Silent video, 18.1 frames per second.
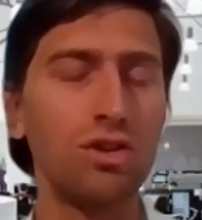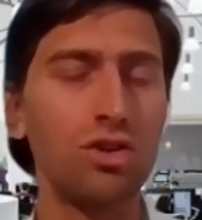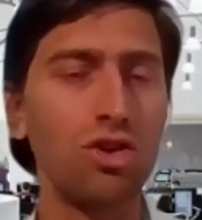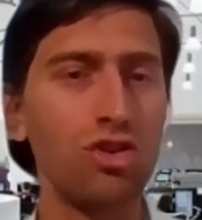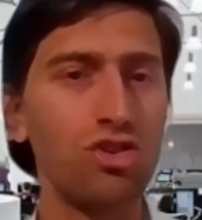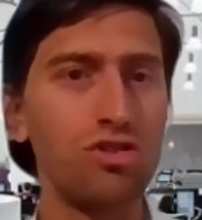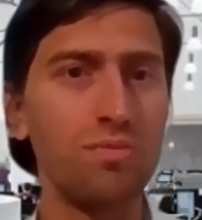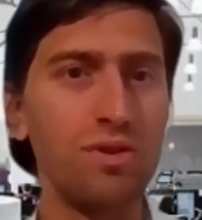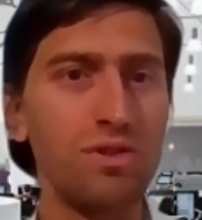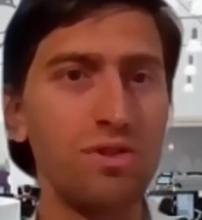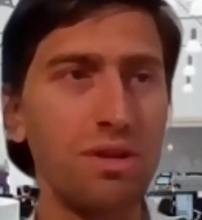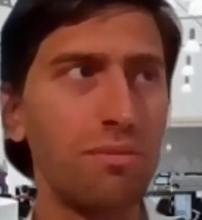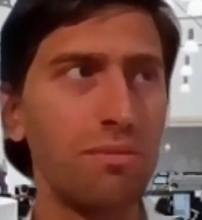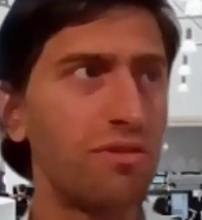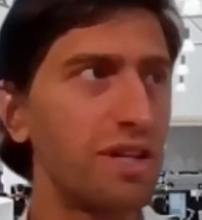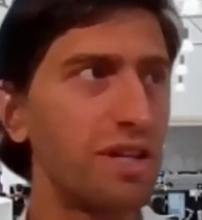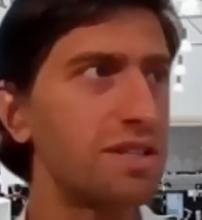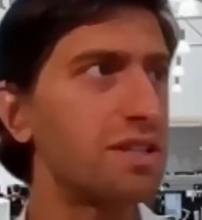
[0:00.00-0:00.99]
contribute
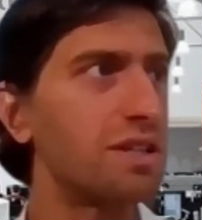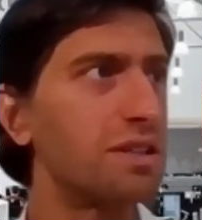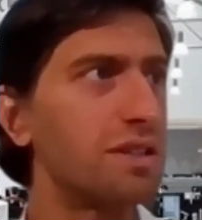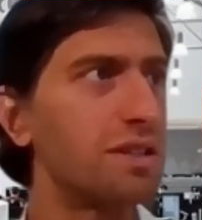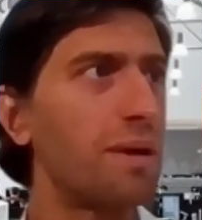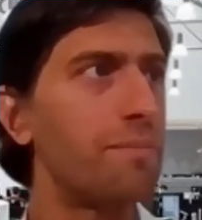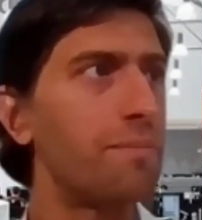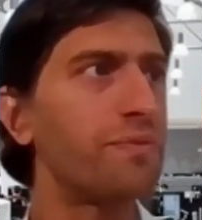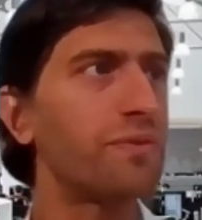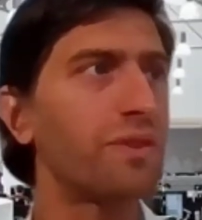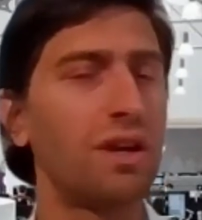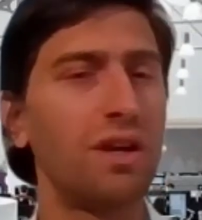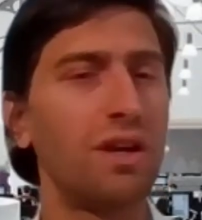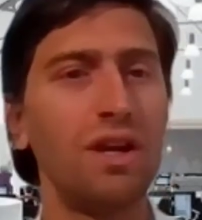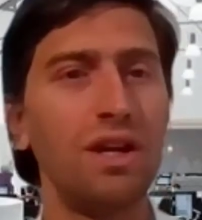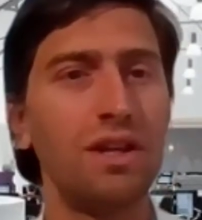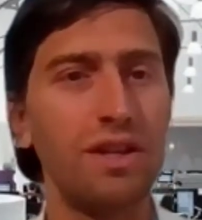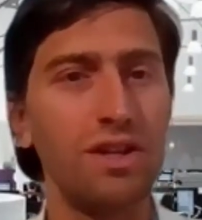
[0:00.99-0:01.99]
some of it, and
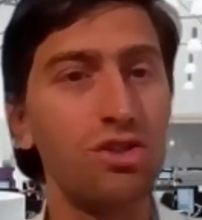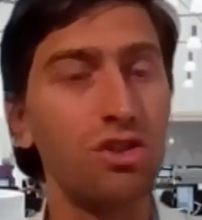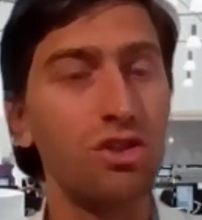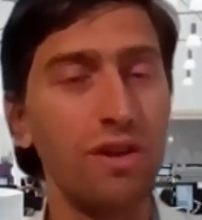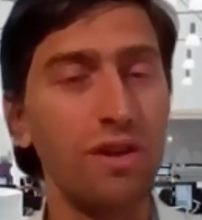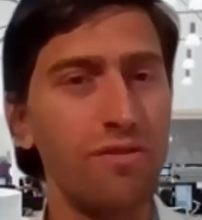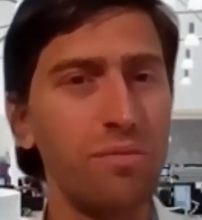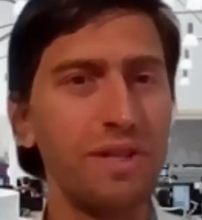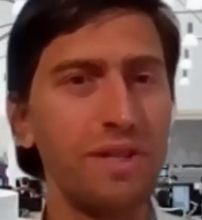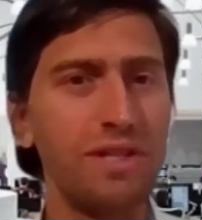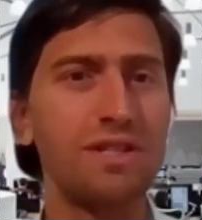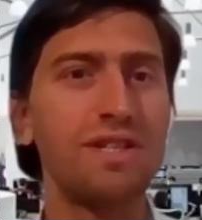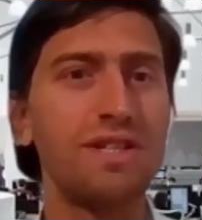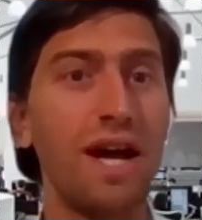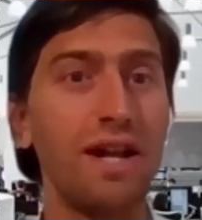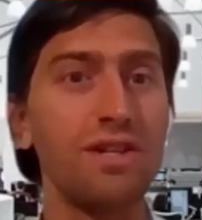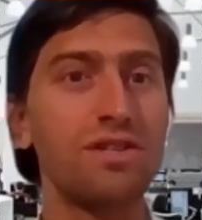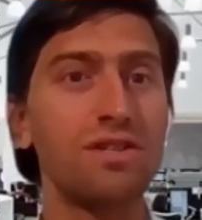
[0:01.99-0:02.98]
they shouldn't ever be
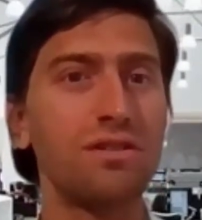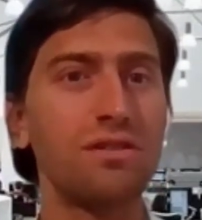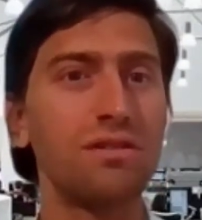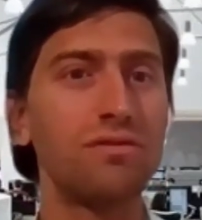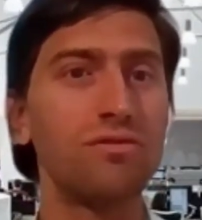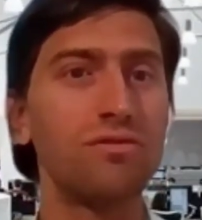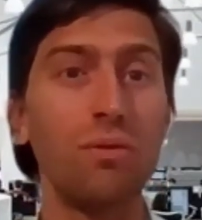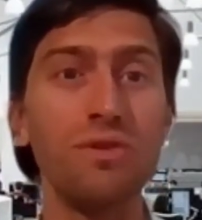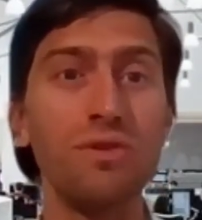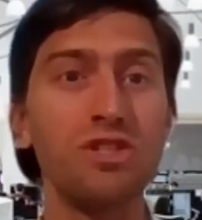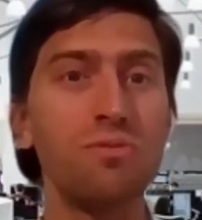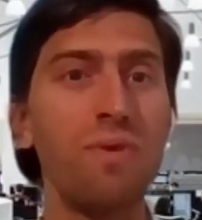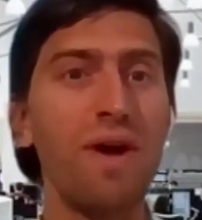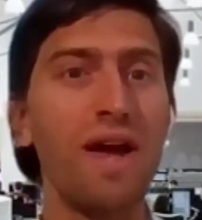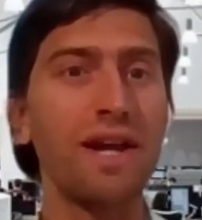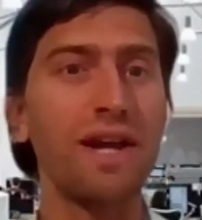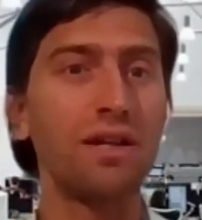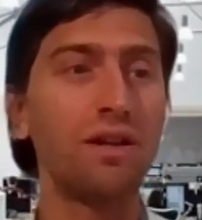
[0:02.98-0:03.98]
detached from the spec.